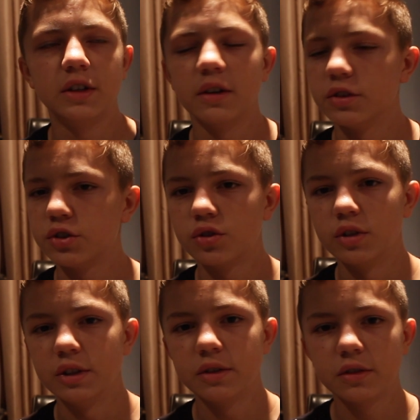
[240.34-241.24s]
down the
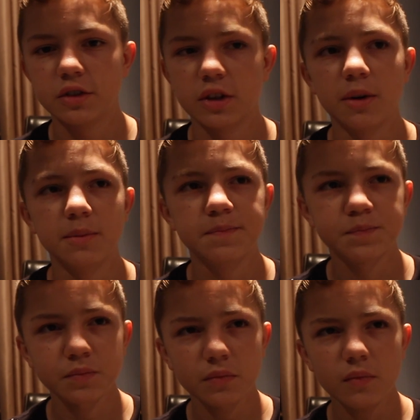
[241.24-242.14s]
street. So
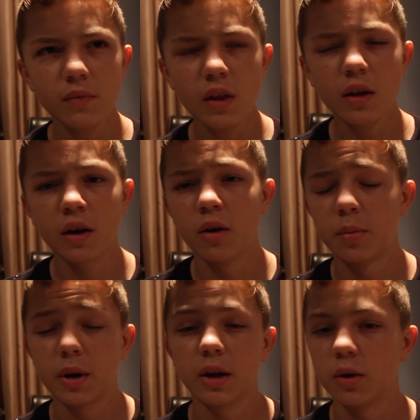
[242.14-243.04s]
I'm
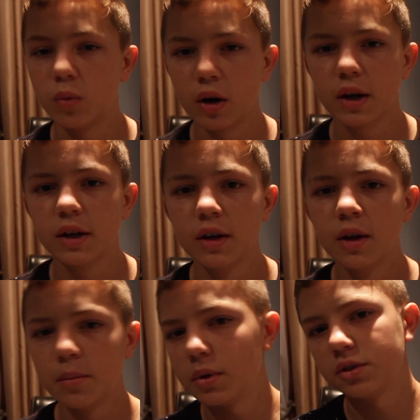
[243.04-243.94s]
probably gonna walk
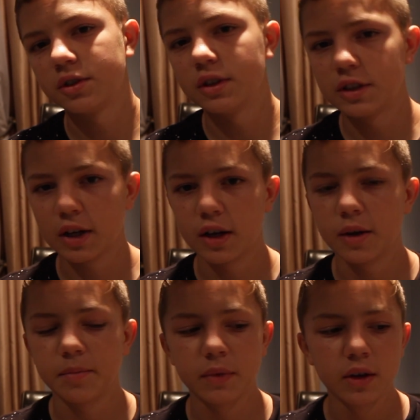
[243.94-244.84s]
most of the
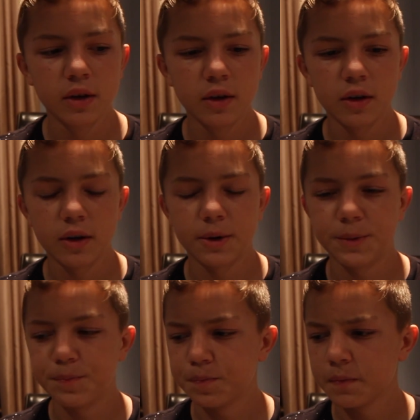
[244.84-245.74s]
time.
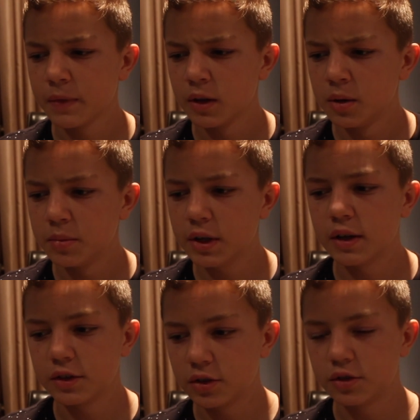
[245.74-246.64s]
Um, but
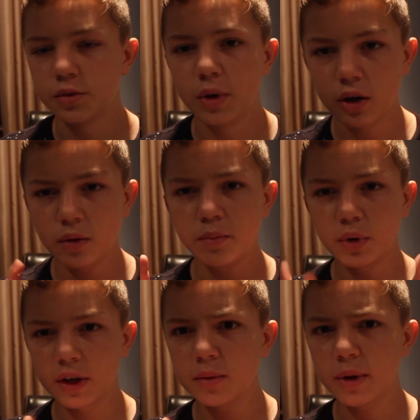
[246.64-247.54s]
yeah, so tomorrow,
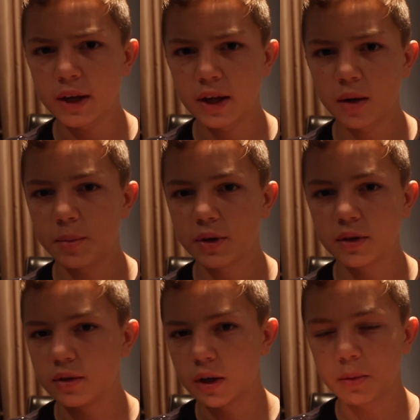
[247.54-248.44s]
bringing my
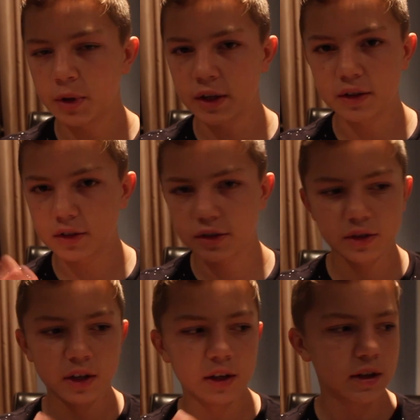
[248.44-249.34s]
camera. I'm gonna bring it
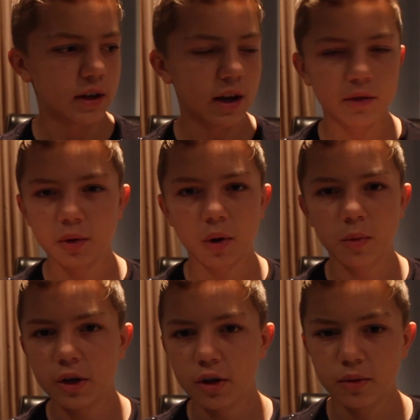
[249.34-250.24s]
everywhere
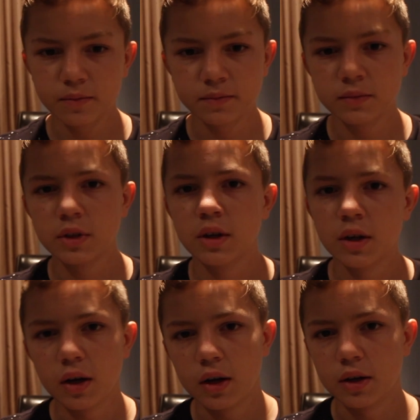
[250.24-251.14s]
we go.
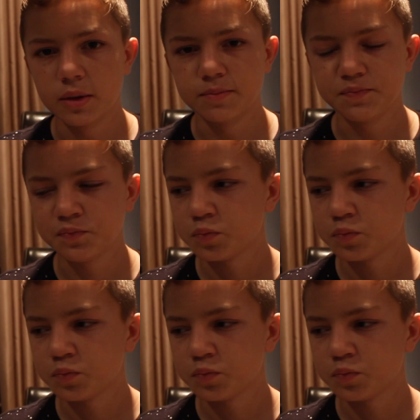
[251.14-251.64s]
Um,